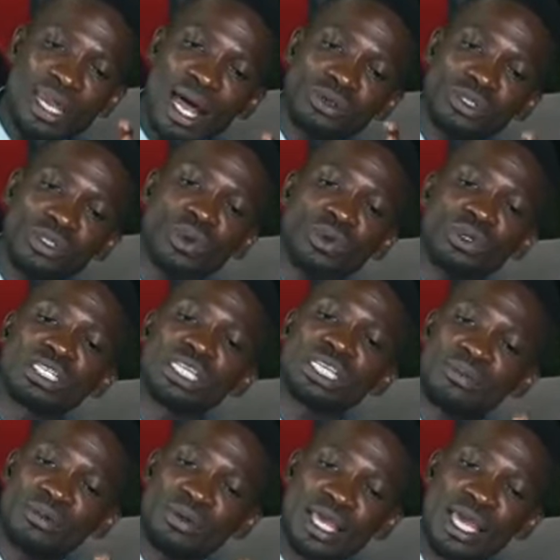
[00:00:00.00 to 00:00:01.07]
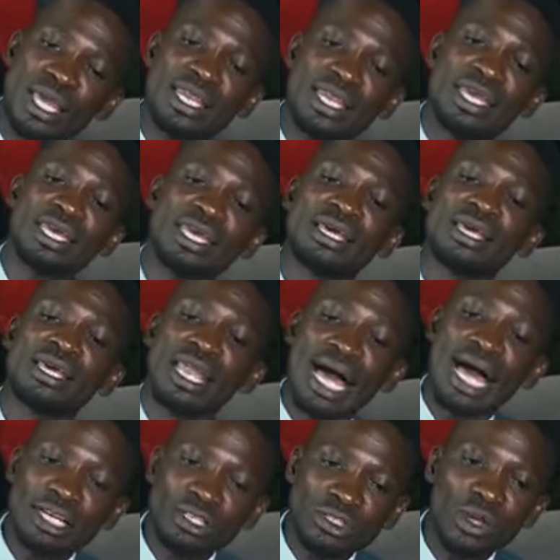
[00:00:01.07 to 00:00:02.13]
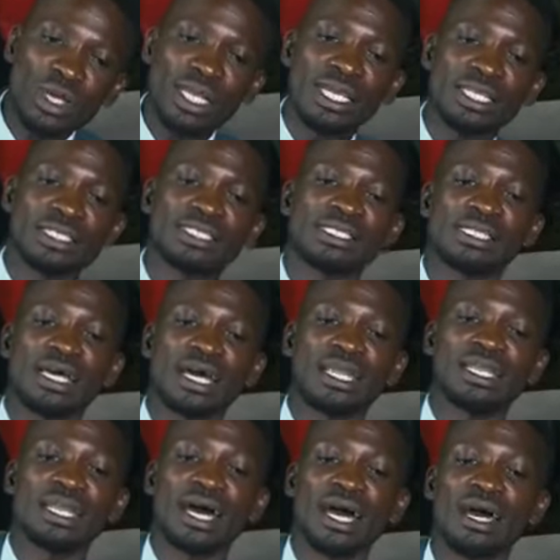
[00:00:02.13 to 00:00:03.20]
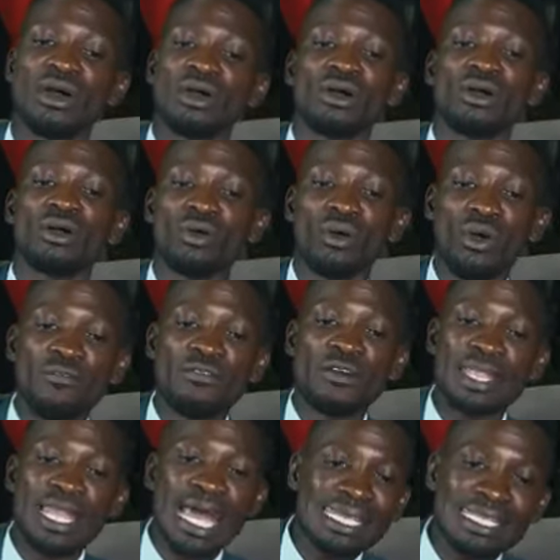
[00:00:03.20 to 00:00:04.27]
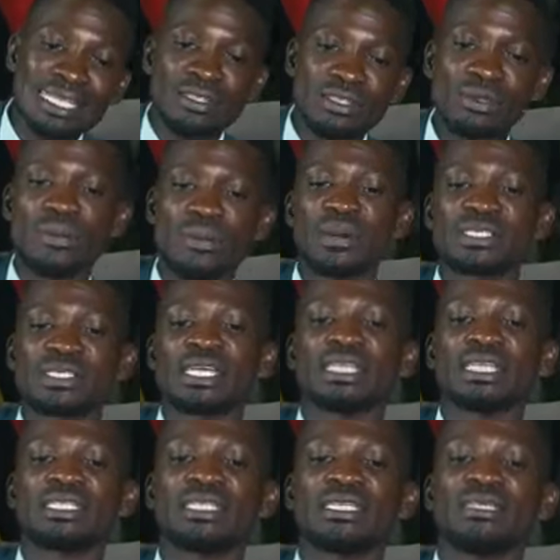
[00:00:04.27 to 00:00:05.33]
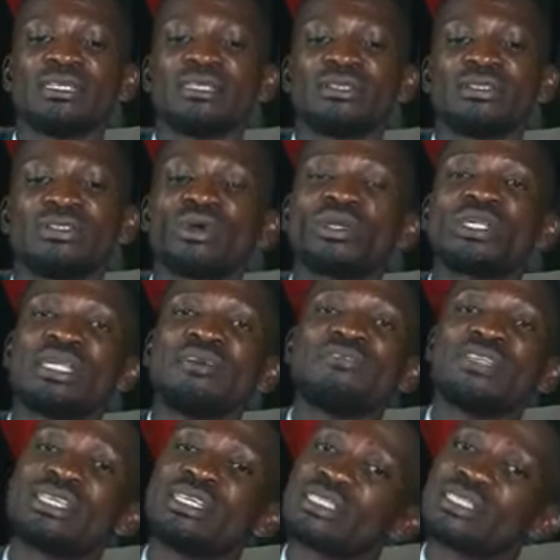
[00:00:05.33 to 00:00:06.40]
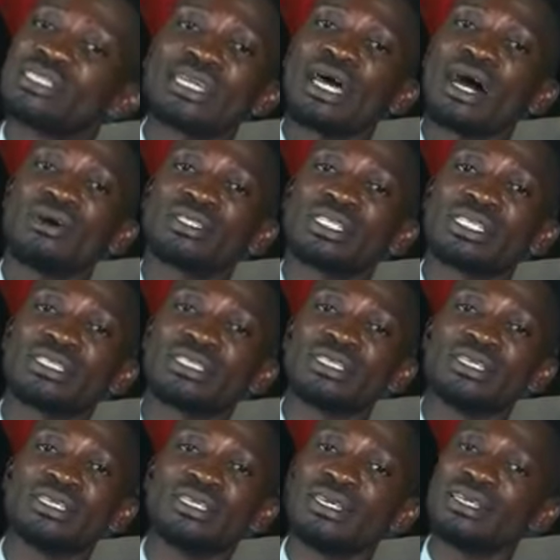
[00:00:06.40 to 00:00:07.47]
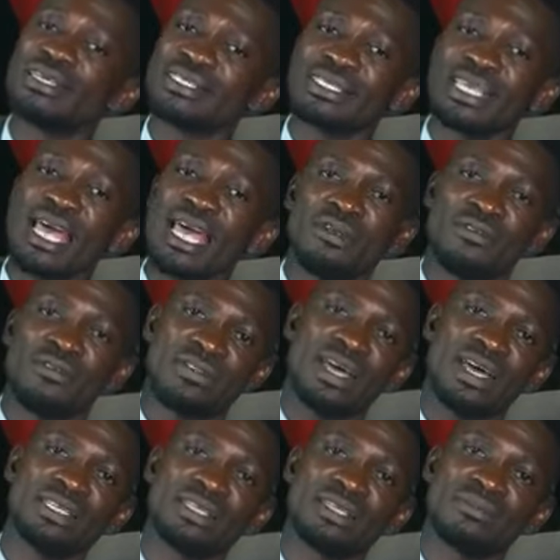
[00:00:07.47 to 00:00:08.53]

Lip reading: households in Buyende lack toilets, and over 93% don't live in decent houses. He's scared of that.